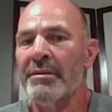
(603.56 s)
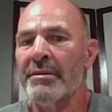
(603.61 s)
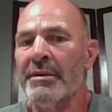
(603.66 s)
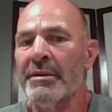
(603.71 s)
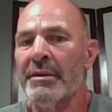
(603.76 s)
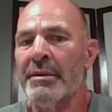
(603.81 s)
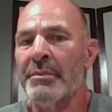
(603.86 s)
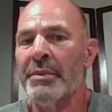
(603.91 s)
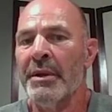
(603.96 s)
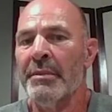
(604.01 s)

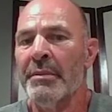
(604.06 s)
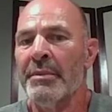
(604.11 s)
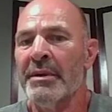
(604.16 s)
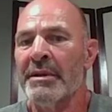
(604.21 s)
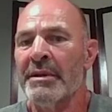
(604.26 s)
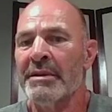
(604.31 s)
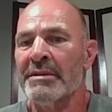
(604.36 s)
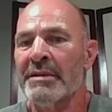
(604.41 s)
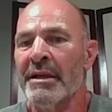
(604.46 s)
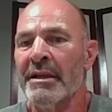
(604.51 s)
and Pemba.
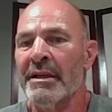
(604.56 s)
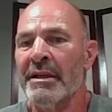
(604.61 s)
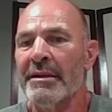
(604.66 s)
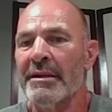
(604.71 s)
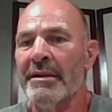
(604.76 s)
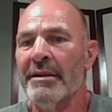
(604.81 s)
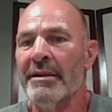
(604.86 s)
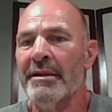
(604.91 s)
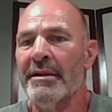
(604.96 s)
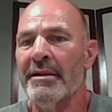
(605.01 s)
He's like,
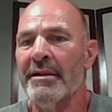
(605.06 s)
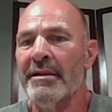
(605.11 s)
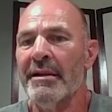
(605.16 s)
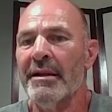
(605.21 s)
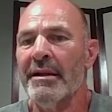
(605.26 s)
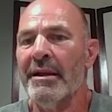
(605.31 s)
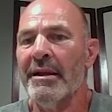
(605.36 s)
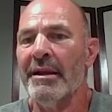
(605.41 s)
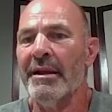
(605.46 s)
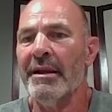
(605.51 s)

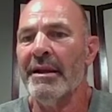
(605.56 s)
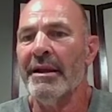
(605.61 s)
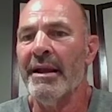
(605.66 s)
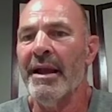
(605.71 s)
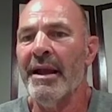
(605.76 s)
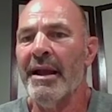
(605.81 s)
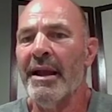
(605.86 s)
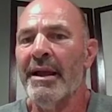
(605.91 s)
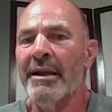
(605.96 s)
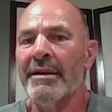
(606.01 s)

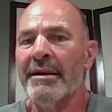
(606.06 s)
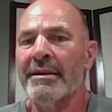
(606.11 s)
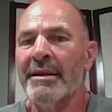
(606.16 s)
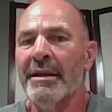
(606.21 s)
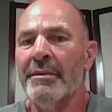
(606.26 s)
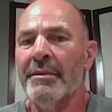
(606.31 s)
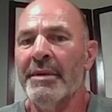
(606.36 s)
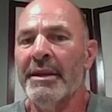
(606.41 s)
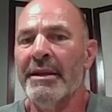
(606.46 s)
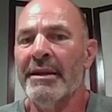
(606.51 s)
yeah,
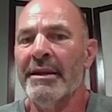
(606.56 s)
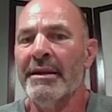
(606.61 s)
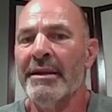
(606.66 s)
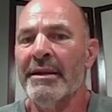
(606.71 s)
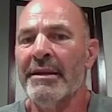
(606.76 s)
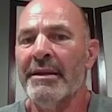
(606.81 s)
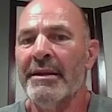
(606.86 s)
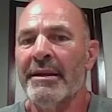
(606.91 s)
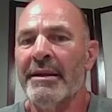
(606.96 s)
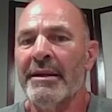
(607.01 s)
Gibby,
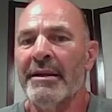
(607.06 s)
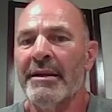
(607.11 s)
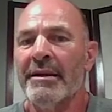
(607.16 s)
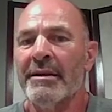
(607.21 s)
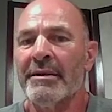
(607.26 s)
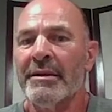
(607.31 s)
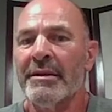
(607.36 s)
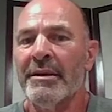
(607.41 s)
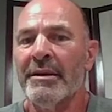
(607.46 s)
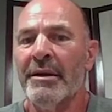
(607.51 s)
and,
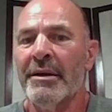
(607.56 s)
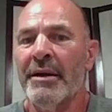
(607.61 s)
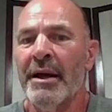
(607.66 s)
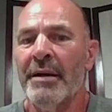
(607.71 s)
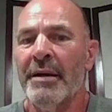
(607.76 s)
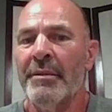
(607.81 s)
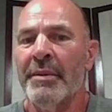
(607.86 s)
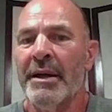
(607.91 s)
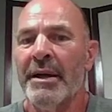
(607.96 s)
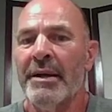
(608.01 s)

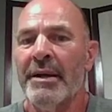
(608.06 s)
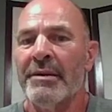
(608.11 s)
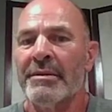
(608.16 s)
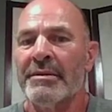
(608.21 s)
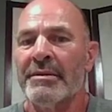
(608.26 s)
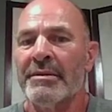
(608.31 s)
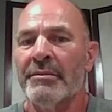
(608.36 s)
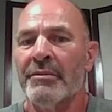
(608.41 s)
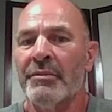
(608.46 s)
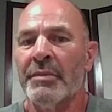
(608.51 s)
how
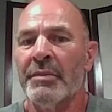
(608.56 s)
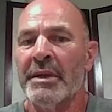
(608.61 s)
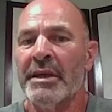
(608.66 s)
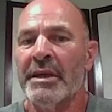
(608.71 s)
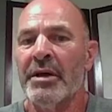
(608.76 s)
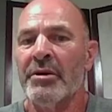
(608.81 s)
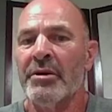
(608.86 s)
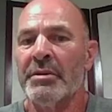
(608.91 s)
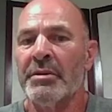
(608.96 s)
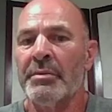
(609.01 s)
about
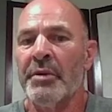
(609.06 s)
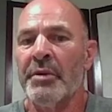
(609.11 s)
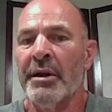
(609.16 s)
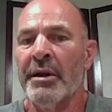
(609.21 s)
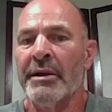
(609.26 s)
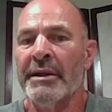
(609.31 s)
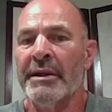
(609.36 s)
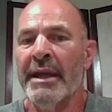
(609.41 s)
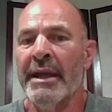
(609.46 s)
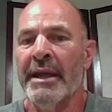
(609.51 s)
Miguel
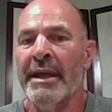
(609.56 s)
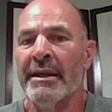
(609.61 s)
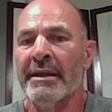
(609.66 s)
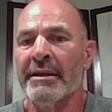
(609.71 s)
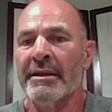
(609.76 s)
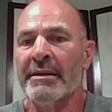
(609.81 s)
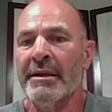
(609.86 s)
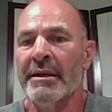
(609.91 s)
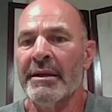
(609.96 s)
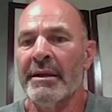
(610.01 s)
Cabrera? He had
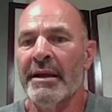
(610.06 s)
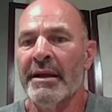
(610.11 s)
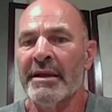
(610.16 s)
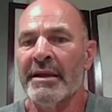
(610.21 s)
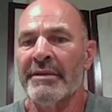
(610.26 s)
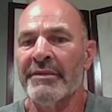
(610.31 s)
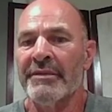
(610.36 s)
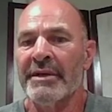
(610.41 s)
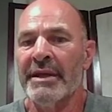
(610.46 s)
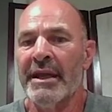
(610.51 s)
a
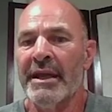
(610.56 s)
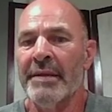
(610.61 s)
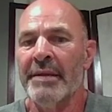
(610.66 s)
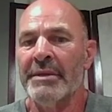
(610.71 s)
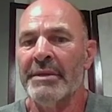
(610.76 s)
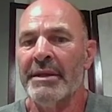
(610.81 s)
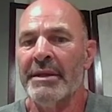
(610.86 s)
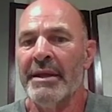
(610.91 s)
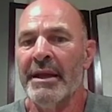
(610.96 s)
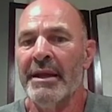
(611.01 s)
heck of a game
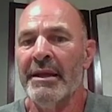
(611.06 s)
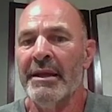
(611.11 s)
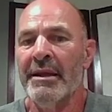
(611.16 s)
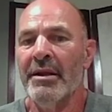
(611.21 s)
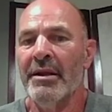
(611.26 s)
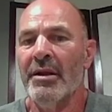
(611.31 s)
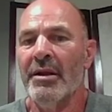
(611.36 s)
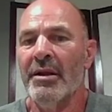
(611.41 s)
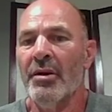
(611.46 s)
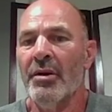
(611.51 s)
today.
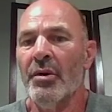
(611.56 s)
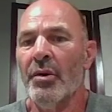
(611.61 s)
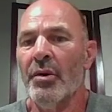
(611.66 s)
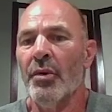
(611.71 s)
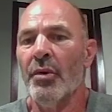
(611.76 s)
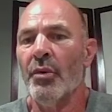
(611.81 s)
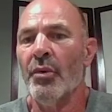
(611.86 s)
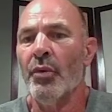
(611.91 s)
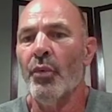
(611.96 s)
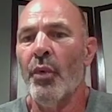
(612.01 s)

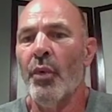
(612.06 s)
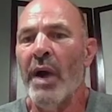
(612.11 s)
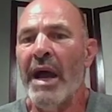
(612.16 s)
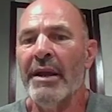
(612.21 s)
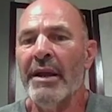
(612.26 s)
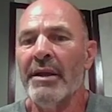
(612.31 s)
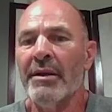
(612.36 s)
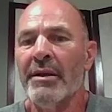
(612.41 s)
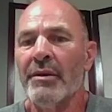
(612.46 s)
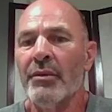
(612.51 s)

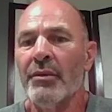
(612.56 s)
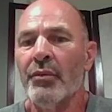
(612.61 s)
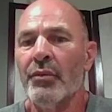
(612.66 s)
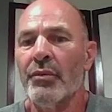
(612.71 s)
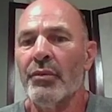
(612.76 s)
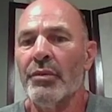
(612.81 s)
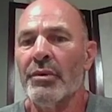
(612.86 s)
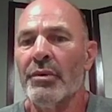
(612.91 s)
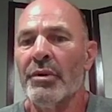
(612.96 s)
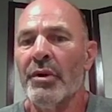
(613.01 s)
Why,
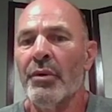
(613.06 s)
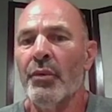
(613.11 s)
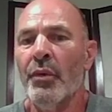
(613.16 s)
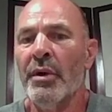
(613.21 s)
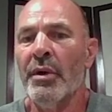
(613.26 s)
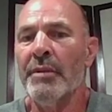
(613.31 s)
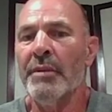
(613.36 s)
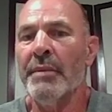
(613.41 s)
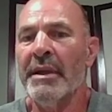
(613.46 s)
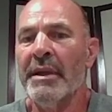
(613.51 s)

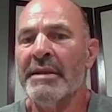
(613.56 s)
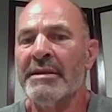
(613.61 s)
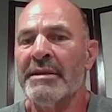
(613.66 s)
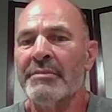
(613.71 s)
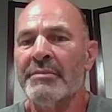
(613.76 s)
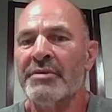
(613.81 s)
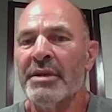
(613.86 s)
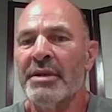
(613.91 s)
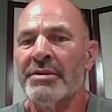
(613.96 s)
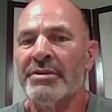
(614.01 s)
what makes him
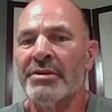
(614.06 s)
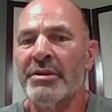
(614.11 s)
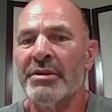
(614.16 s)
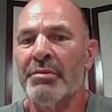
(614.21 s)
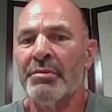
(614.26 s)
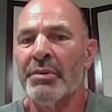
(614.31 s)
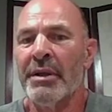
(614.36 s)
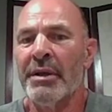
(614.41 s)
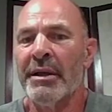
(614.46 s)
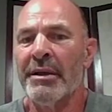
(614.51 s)
such a
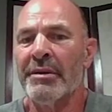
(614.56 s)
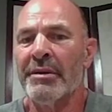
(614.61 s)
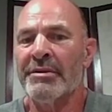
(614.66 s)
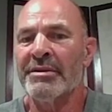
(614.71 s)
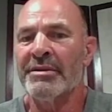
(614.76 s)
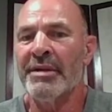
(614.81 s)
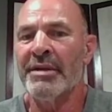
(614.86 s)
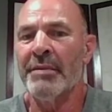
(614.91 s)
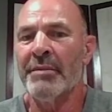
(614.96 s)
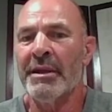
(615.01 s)
good player?
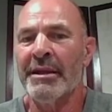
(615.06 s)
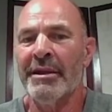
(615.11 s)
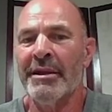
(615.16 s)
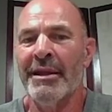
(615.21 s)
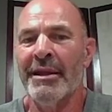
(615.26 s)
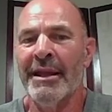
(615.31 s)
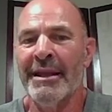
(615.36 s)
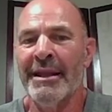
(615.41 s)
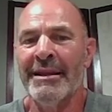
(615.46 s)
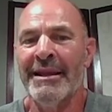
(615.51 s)
Something like that.
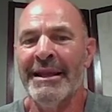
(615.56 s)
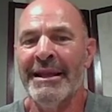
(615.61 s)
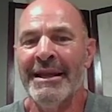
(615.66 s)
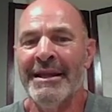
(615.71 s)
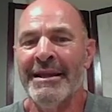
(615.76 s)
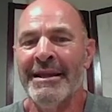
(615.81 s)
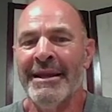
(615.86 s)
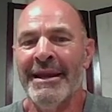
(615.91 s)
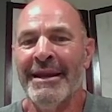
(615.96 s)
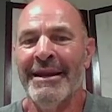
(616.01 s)
They
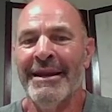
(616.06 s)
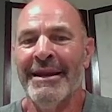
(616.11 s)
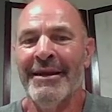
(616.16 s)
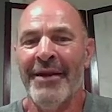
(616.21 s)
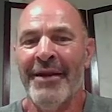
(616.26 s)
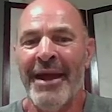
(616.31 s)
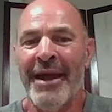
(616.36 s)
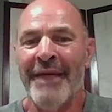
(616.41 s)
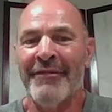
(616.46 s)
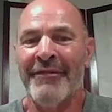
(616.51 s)
lead in,
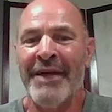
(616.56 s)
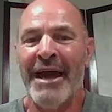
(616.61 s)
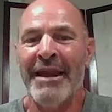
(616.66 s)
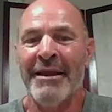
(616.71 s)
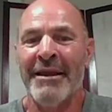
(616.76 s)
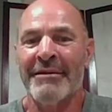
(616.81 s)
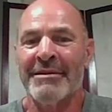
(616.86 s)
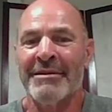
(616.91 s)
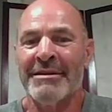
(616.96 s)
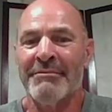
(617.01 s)
and I've got
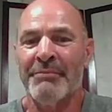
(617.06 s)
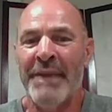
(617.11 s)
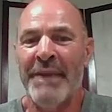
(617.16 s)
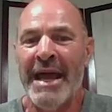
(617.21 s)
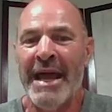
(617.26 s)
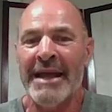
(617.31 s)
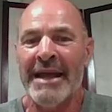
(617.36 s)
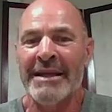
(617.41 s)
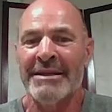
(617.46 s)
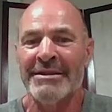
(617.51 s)
a
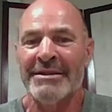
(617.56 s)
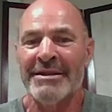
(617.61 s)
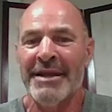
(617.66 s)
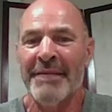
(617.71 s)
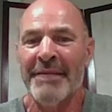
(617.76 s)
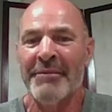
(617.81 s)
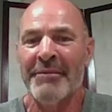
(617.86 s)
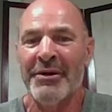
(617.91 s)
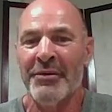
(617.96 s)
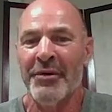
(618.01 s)
package that I'm
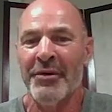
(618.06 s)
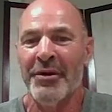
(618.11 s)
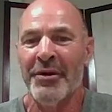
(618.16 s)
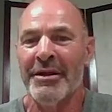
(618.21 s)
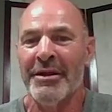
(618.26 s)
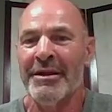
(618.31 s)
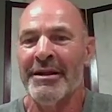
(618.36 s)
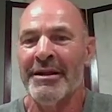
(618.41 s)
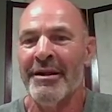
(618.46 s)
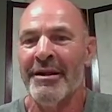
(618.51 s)
going to roll
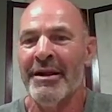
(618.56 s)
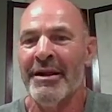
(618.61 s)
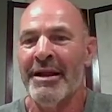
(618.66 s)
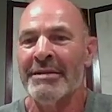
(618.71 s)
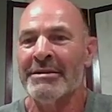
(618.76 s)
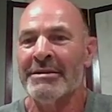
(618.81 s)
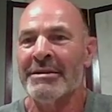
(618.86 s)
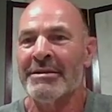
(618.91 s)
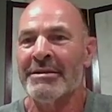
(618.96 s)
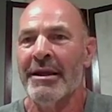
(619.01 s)
in there, and I was
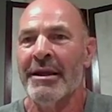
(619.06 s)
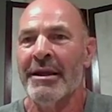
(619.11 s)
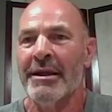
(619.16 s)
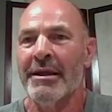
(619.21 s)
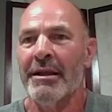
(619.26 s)
just like,